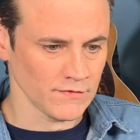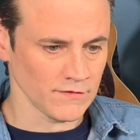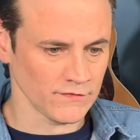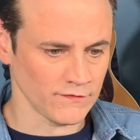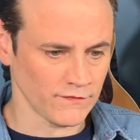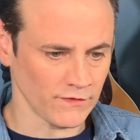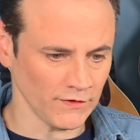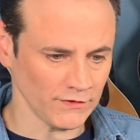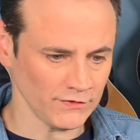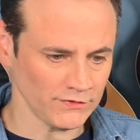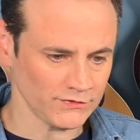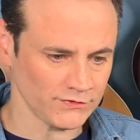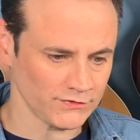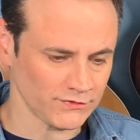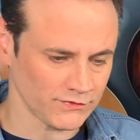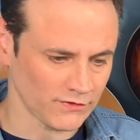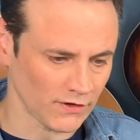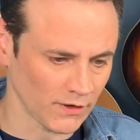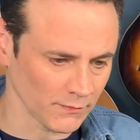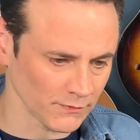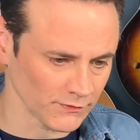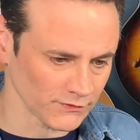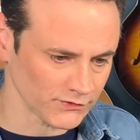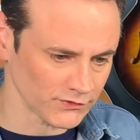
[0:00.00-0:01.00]
the first
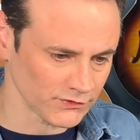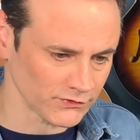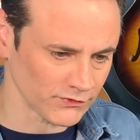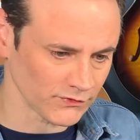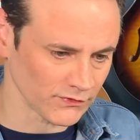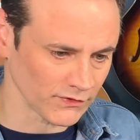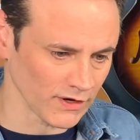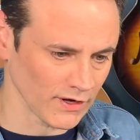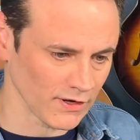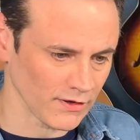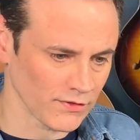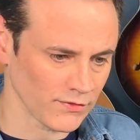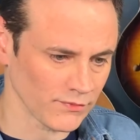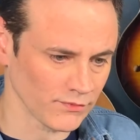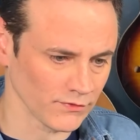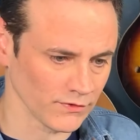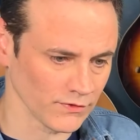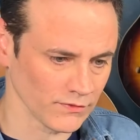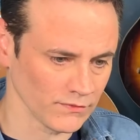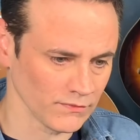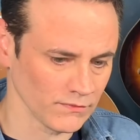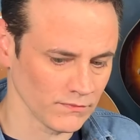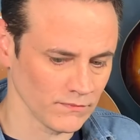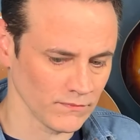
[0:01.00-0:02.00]
strum was straight
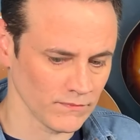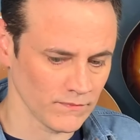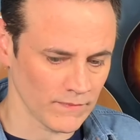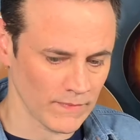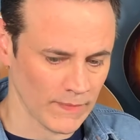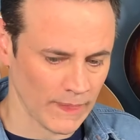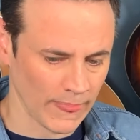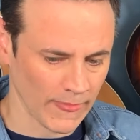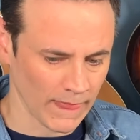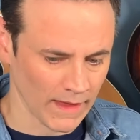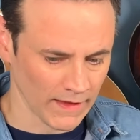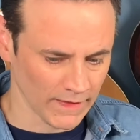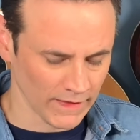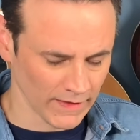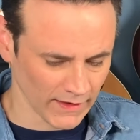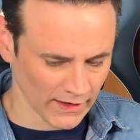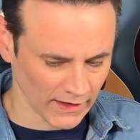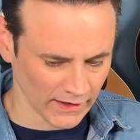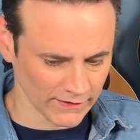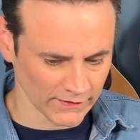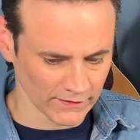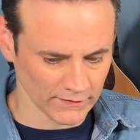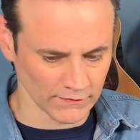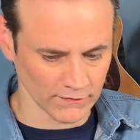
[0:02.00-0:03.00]
through, and then
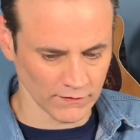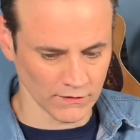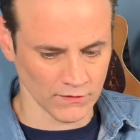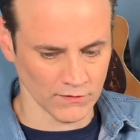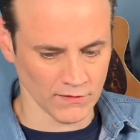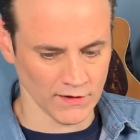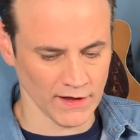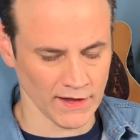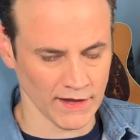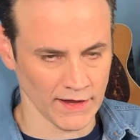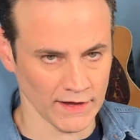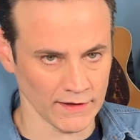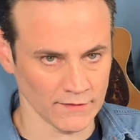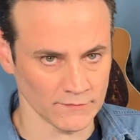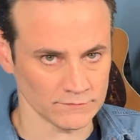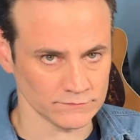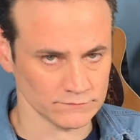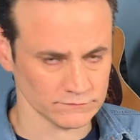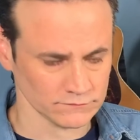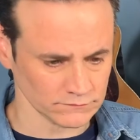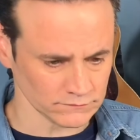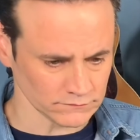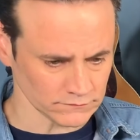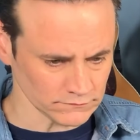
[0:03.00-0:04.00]
I did low, high.
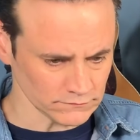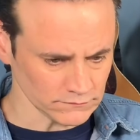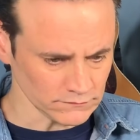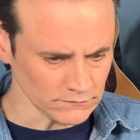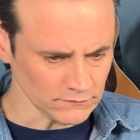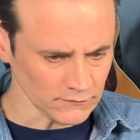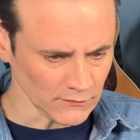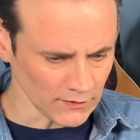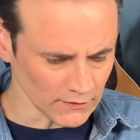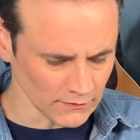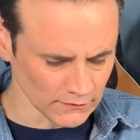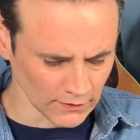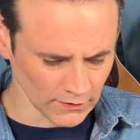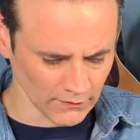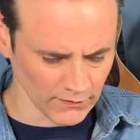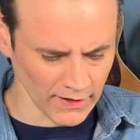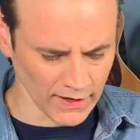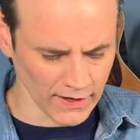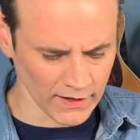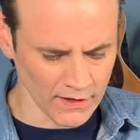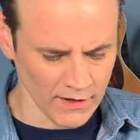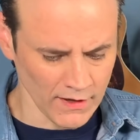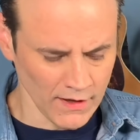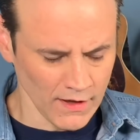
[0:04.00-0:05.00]
Low,
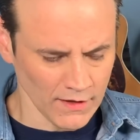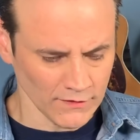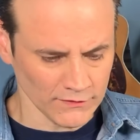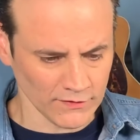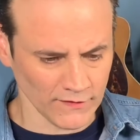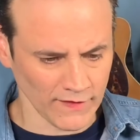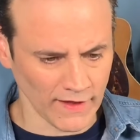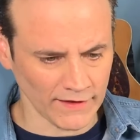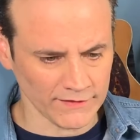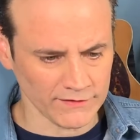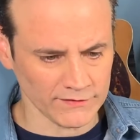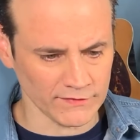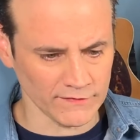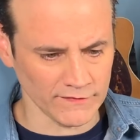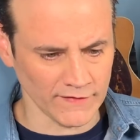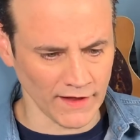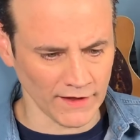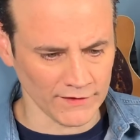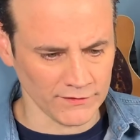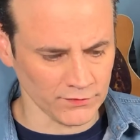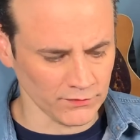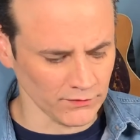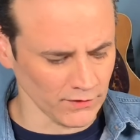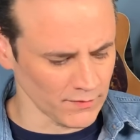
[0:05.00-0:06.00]
high. So
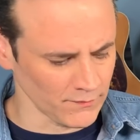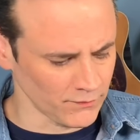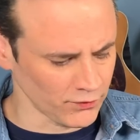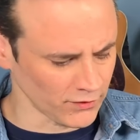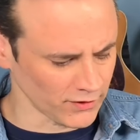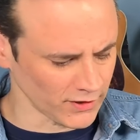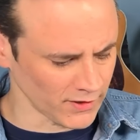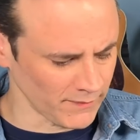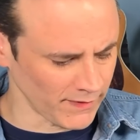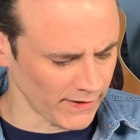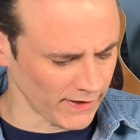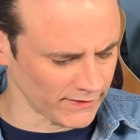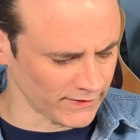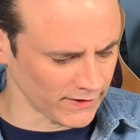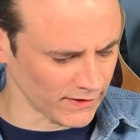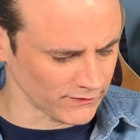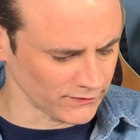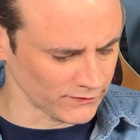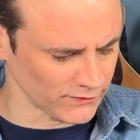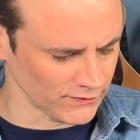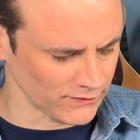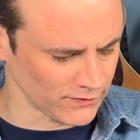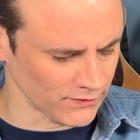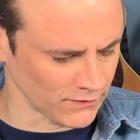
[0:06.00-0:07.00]
that's really important to pay
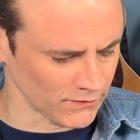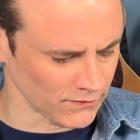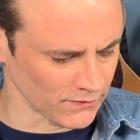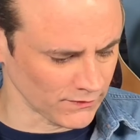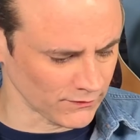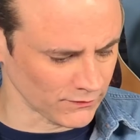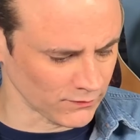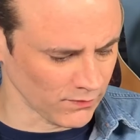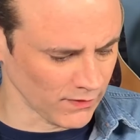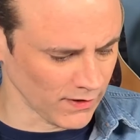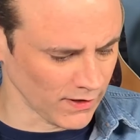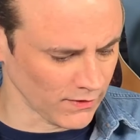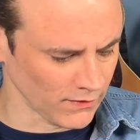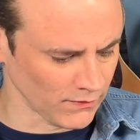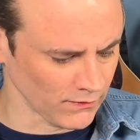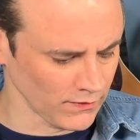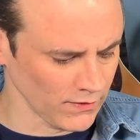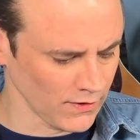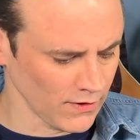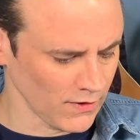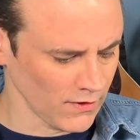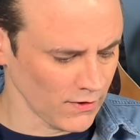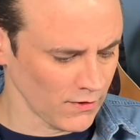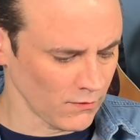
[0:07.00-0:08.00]
attention to as well
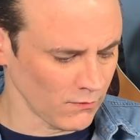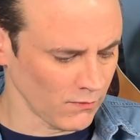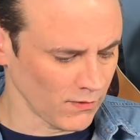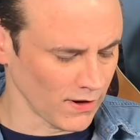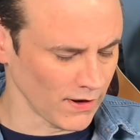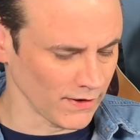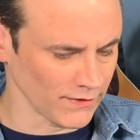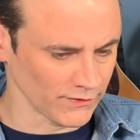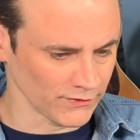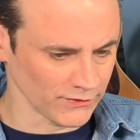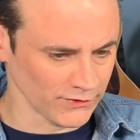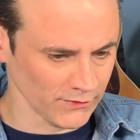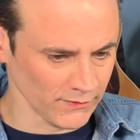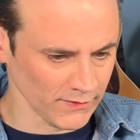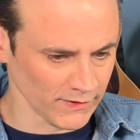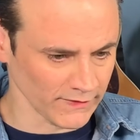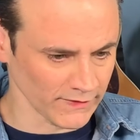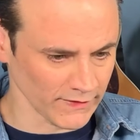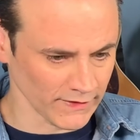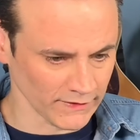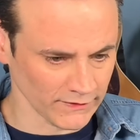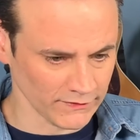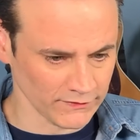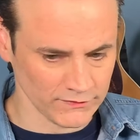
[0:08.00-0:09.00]
while you're doing
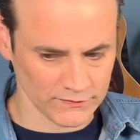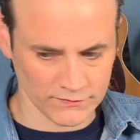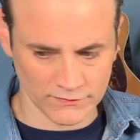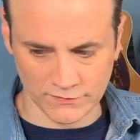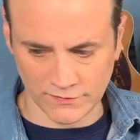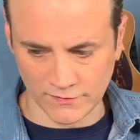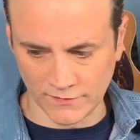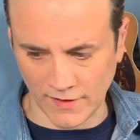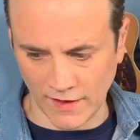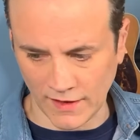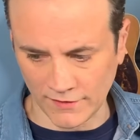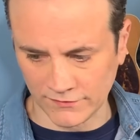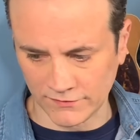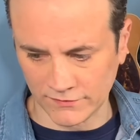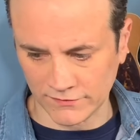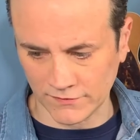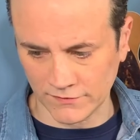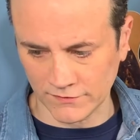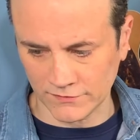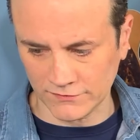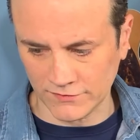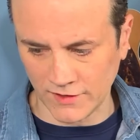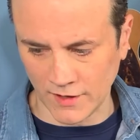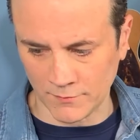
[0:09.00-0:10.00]
this. So that's
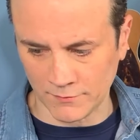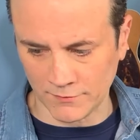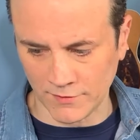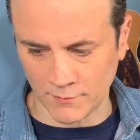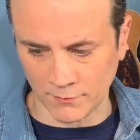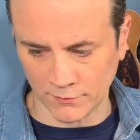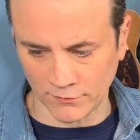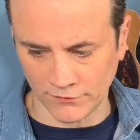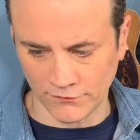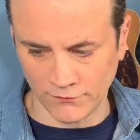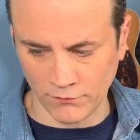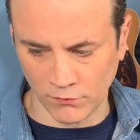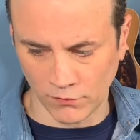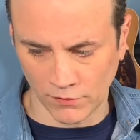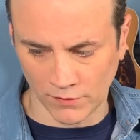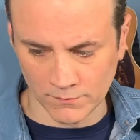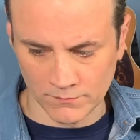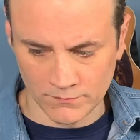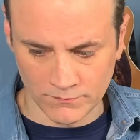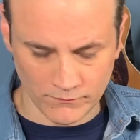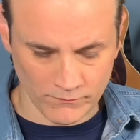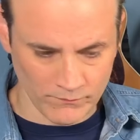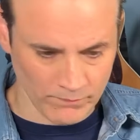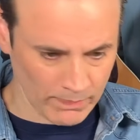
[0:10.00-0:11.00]
step number 4.
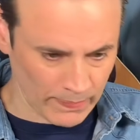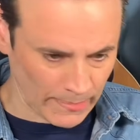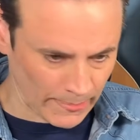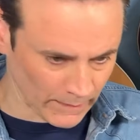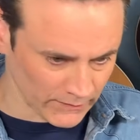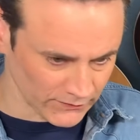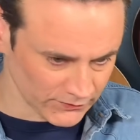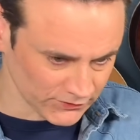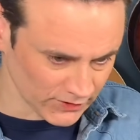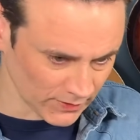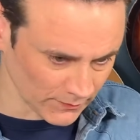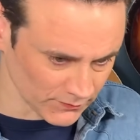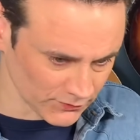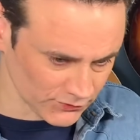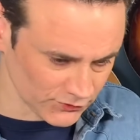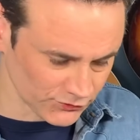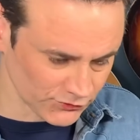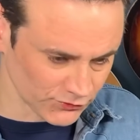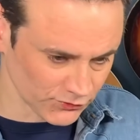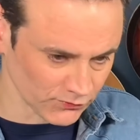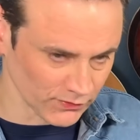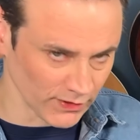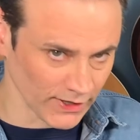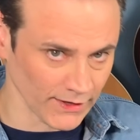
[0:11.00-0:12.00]
Strum
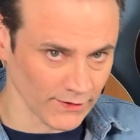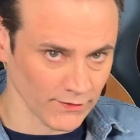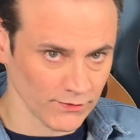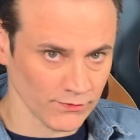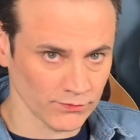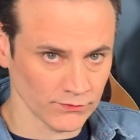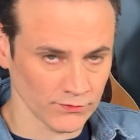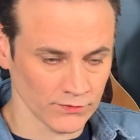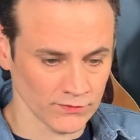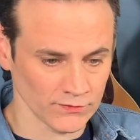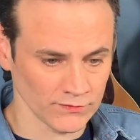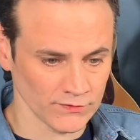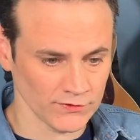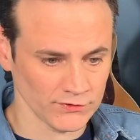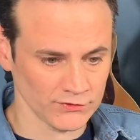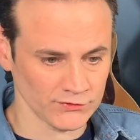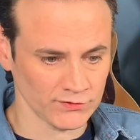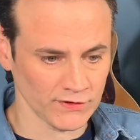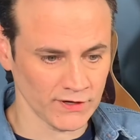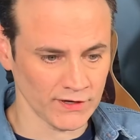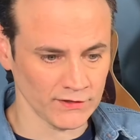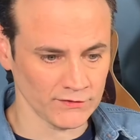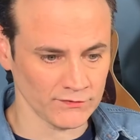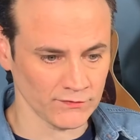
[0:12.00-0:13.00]
straight through the
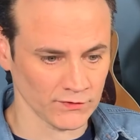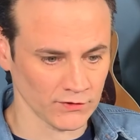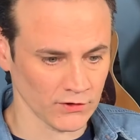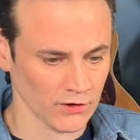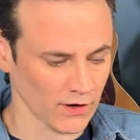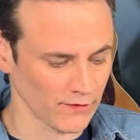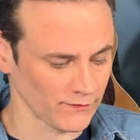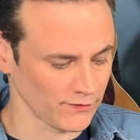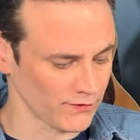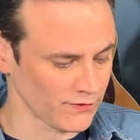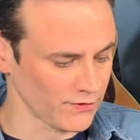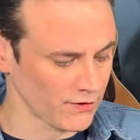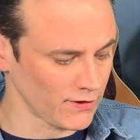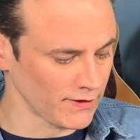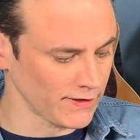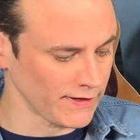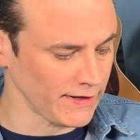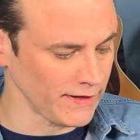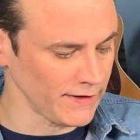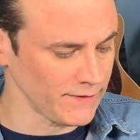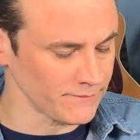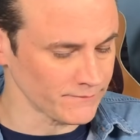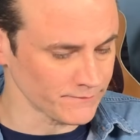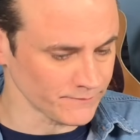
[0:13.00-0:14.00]
strings for Carve the
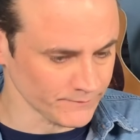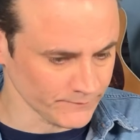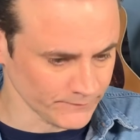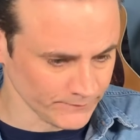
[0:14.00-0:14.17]
Turkey,